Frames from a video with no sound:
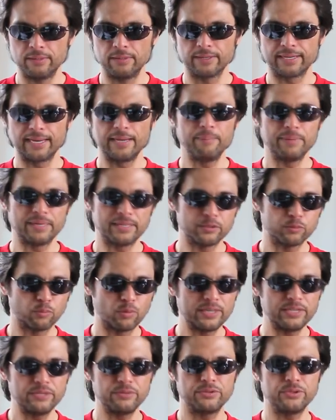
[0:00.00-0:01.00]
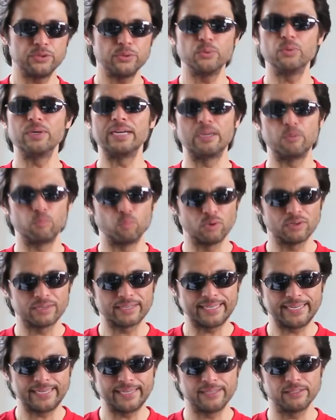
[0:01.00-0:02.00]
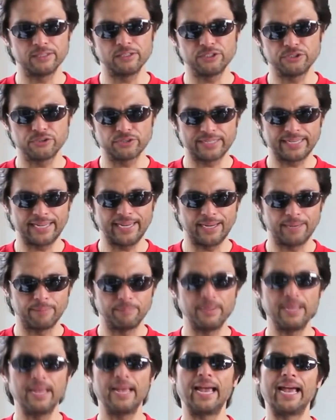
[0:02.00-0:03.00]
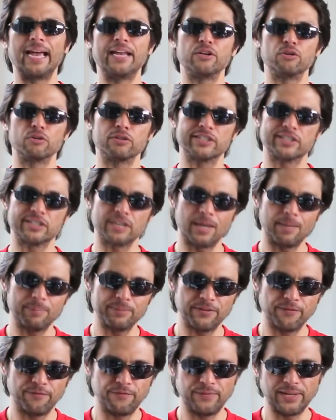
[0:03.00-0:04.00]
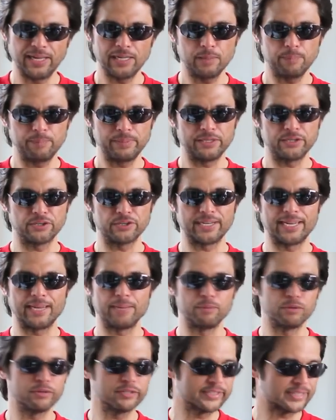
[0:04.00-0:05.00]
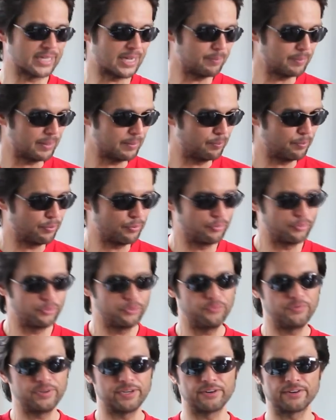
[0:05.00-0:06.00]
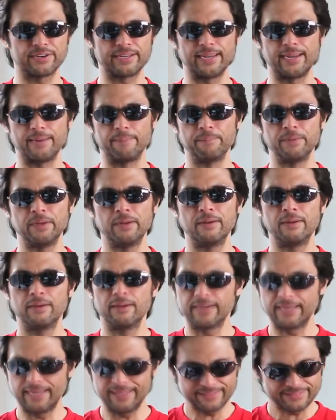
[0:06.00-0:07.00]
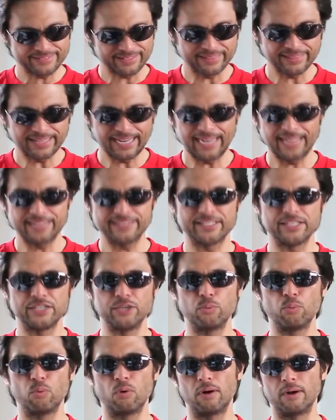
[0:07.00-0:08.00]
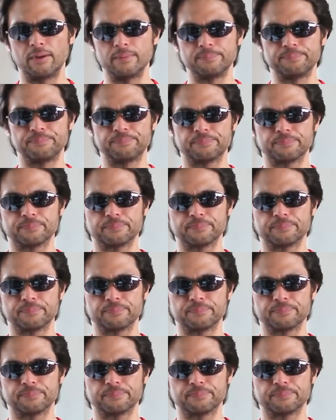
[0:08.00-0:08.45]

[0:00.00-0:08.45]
Okay, because when you do, it will kill your game and you'll stop developing your game. You'll stop improving your game. Okay, that's the last thing you want.